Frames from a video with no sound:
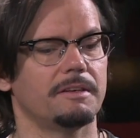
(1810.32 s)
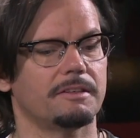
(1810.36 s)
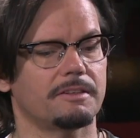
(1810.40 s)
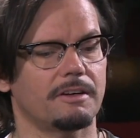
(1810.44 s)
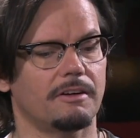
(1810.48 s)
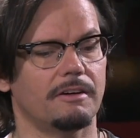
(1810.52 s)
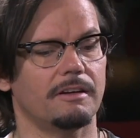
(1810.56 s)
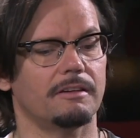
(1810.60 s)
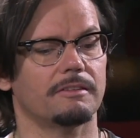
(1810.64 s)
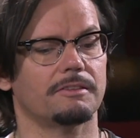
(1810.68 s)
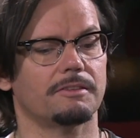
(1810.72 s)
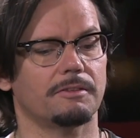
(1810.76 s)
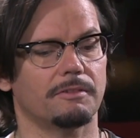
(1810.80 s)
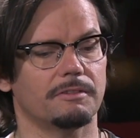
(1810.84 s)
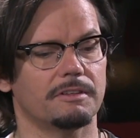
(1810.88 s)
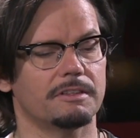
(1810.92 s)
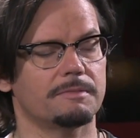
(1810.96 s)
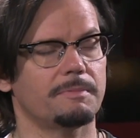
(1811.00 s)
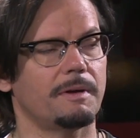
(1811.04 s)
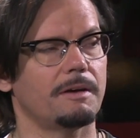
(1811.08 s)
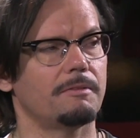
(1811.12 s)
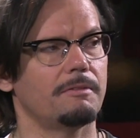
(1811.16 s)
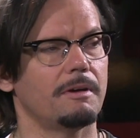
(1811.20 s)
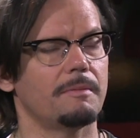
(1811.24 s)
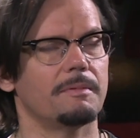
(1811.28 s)
been taught, told
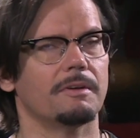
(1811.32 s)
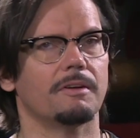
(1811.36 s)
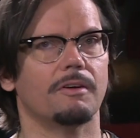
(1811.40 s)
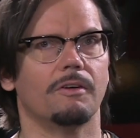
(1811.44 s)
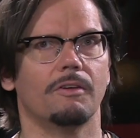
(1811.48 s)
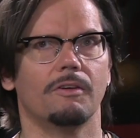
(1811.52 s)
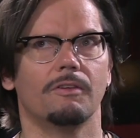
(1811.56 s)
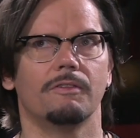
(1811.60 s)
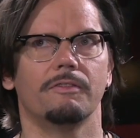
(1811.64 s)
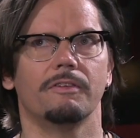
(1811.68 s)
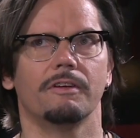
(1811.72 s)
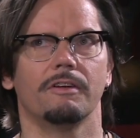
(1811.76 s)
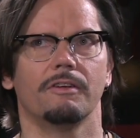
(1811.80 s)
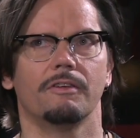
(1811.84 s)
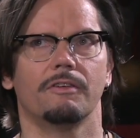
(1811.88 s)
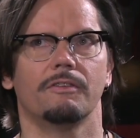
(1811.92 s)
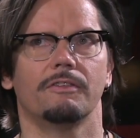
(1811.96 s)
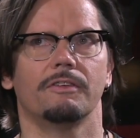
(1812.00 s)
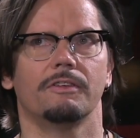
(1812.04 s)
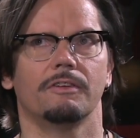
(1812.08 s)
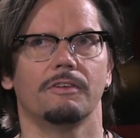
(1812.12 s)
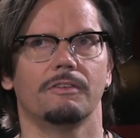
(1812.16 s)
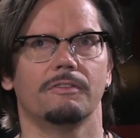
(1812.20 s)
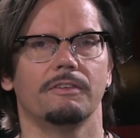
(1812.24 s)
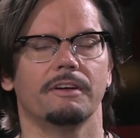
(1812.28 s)
this by women over and
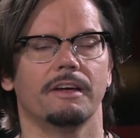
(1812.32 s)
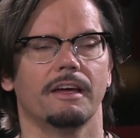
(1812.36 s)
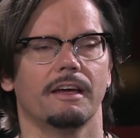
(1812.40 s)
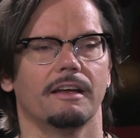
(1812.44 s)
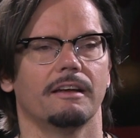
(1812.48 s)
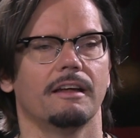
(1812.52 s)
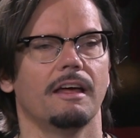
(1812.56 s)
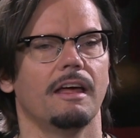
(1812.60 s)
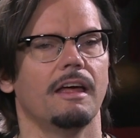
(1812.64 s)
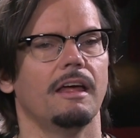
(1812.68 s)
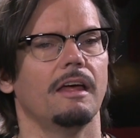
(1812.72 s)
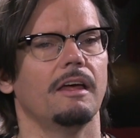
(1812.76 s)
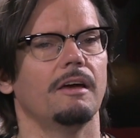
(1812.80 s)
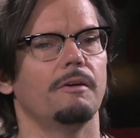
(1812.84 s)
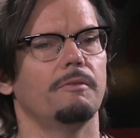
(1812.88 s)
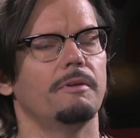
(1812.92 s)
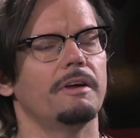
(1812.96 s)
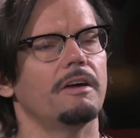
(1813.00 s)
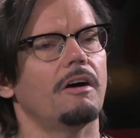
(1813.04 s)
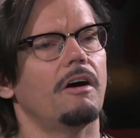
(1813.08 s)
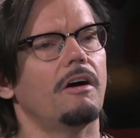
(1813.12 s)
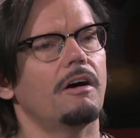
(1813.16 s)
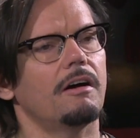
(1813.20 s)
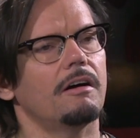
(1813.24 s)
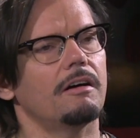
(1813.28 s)
over and over again.
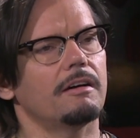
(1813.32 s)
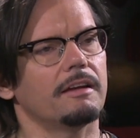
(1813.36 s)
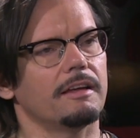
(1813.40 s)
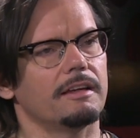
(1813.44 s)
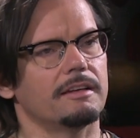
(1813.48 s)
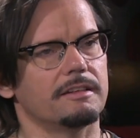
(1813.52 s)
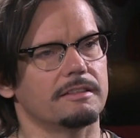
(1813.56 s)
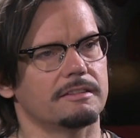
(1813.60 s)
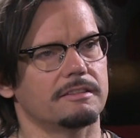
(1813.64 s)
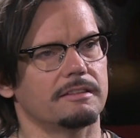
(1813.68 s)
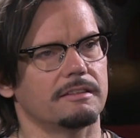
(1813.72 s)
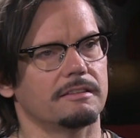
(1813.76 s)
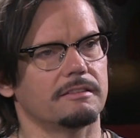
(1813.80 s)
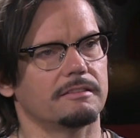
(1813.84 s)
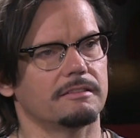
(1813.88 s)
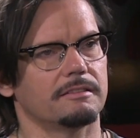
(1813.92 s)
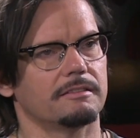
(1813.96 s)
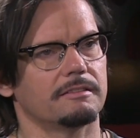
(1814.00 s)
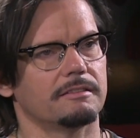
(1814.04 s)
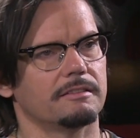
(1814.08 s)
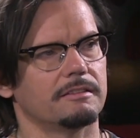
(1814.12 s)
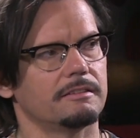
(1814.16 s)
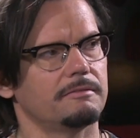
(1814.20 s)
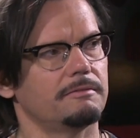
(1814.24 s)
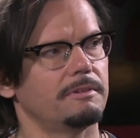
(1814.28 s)
We are innocent.
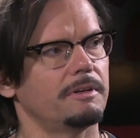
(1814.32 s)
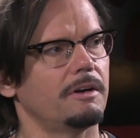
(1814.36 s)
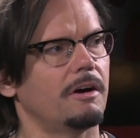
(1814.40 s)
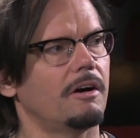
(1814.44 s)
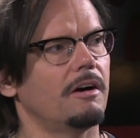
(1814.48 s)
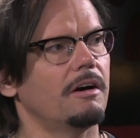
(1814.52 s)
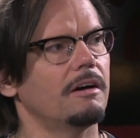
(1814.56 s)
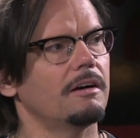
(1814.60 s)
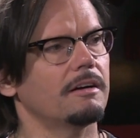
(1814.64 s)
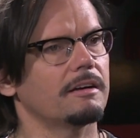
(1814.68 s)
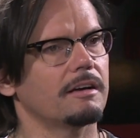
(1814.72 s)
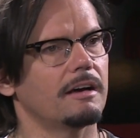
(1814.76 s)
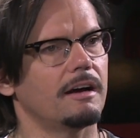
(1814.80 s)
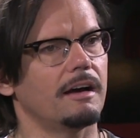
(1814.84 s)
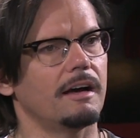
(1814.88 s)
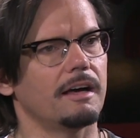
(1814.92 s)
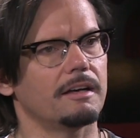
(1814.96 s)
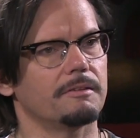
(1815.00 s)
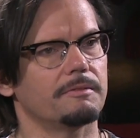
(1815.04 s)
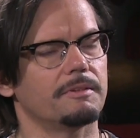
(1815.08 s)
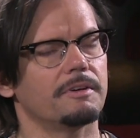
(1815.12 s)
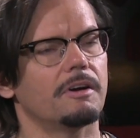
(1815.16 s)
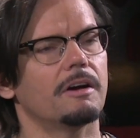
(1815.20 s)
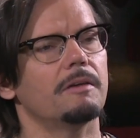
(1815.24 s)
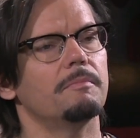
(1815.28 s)
We are
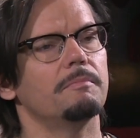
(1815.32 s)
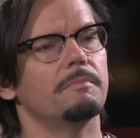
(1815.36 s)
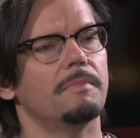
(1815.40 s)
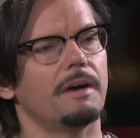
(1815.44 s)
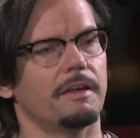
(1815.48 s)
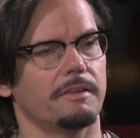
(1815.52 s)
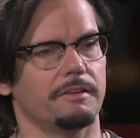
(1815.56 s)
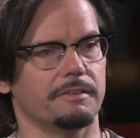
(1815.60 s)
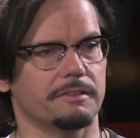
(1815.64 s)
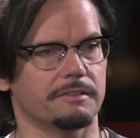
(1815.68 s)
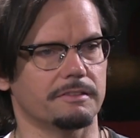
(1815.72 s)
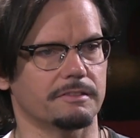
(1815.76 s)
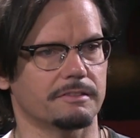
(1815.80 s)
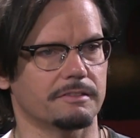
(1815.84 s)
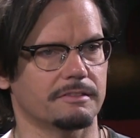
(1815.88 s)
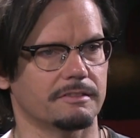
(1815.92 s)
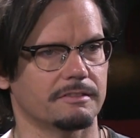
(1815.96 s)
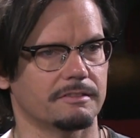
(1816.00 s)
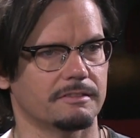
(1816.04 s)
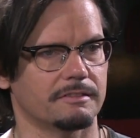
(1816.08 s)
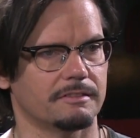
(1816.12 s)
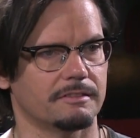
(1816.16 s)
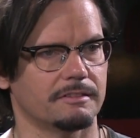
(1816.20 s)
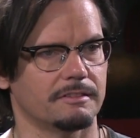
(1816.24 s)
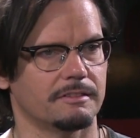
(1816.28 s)
kind. We are mothers.
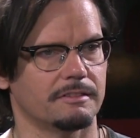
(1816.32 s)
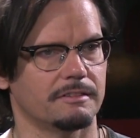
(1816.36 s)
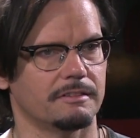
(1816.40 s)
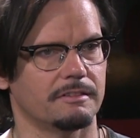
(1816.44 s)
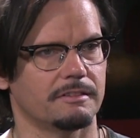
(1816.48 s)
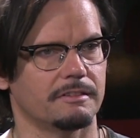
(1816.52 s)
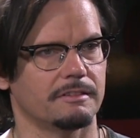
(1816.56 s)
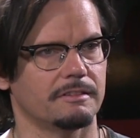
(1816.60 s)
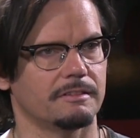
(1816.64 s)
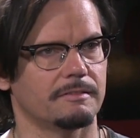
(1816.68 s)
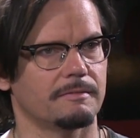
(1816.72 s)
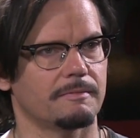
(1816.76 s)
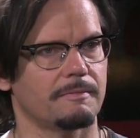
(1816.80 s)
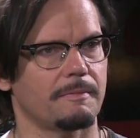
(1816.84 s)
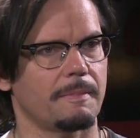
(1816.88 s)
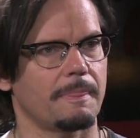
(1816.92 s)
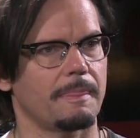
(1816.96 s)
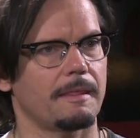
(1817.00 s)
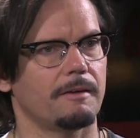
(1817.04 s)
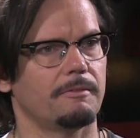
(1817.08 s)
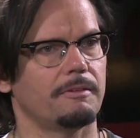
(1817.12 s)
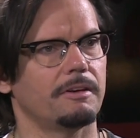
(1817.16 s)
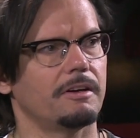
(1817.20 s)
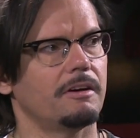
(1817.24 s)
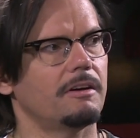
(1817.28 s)

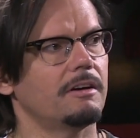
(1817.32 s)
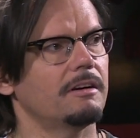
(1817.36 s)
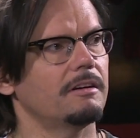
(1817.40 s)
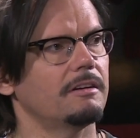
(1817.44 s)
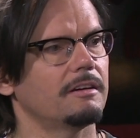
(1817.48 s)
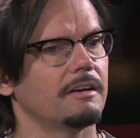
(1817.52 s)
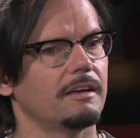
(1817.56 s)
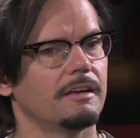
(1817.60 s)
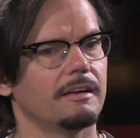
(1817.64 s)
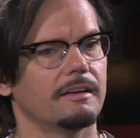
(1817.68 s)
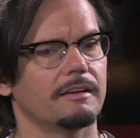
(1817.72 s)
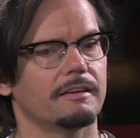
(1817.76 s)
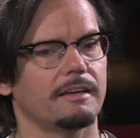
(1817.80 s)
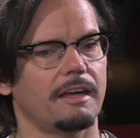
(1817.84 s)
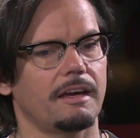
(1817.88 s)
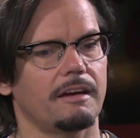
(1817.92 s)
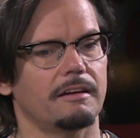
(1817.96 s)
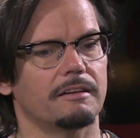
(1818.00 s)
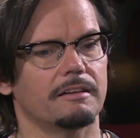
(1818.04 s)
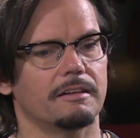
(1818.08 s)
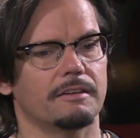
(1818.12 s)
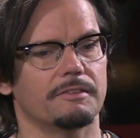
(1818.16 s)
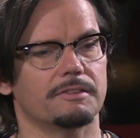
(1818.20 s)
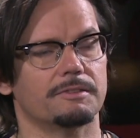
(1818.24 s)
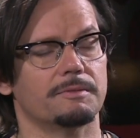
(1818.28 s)
We are
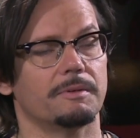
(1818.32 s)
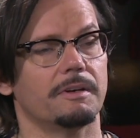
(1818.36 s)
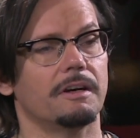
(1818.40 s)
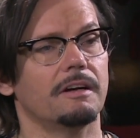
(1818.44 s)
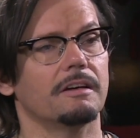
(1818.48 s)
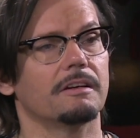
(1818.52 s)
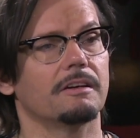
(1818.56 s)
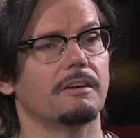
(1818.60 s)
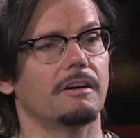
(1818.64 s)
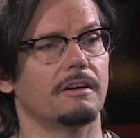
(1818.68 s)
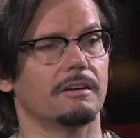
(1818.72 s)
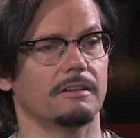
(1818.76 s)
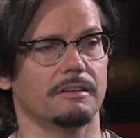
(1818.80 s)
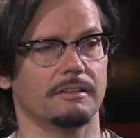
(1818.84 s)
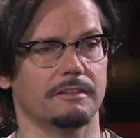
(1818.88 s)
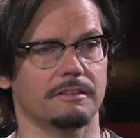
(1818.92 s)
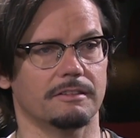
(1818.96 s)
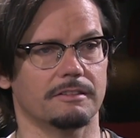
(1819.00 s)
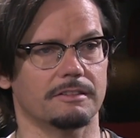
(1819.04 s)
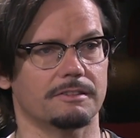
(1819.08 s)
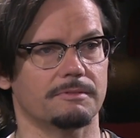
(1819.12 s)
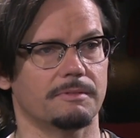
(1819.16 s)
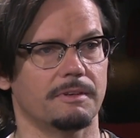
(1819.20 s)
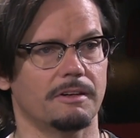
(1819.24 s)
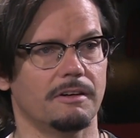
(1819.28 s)
caregivers. We are
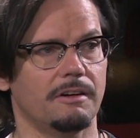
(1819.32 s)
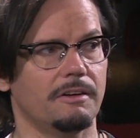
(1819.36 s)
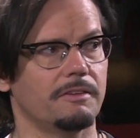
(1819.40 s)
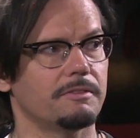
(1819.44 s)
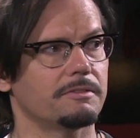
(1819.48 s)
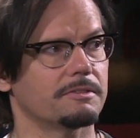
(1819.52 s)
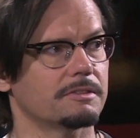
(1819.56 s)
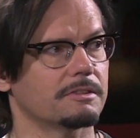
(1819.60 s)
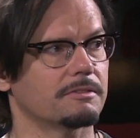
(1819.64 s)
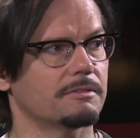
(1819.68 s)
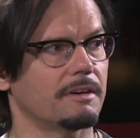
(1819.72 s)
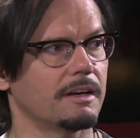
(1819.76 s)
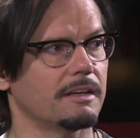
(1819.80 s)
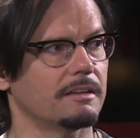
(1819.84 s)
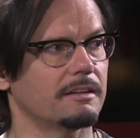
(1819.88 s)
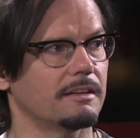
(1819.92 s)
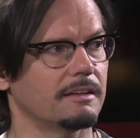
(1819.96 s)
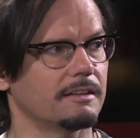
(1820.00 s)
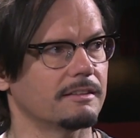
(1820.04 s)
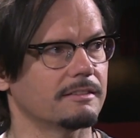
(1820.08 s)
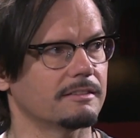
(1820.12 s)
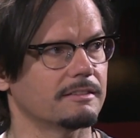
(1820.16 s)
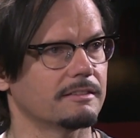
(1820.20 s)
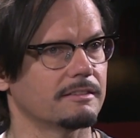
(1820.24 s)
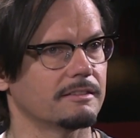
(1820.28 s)
gardeners. We are all those great
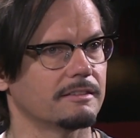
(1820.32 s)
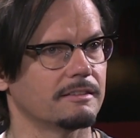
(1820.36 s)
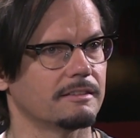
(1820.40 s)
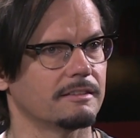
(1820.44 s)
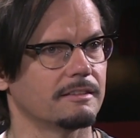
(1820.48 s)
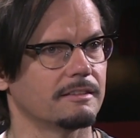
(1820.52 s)
things.